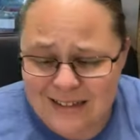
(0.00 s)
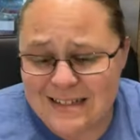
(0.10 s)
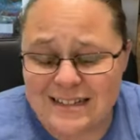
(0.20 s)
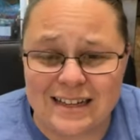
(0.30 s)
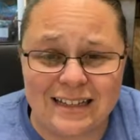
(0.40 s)
And
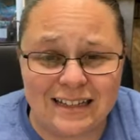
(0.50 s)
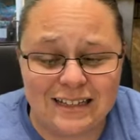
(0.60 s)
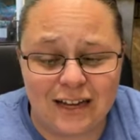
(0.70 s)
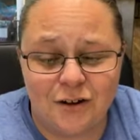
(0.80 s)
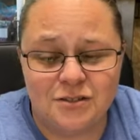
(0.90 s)
since I
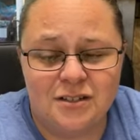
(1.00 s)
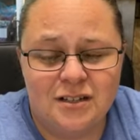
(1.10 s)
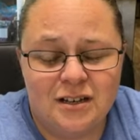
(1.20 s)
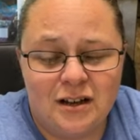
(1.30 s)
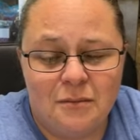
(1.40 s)
cleaned out
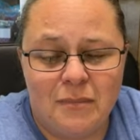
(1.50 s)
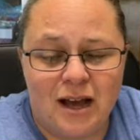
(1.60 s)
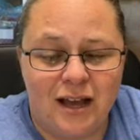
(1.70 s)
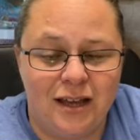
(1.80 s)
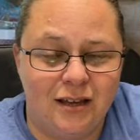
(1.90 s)

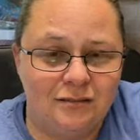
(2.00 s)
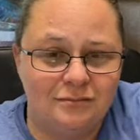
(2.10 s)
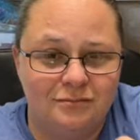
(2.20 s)
my